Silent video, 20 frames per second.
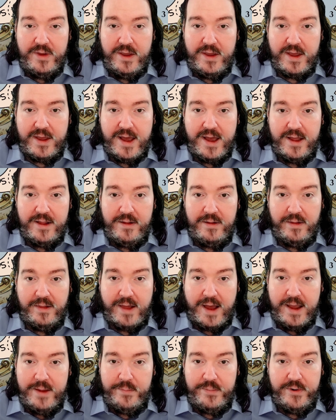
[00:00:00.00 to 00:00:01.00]
we had
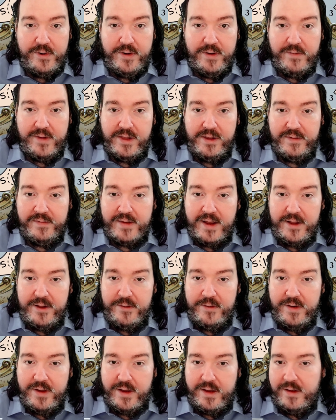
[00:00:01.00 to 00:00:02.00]
Library of
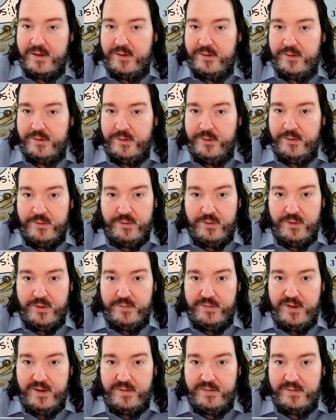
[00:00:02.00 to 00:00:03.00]
Alexandria under the rule
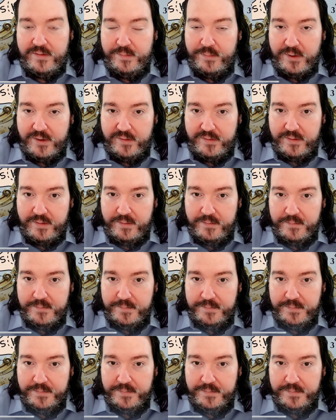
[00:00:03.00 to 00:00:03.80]
of this person.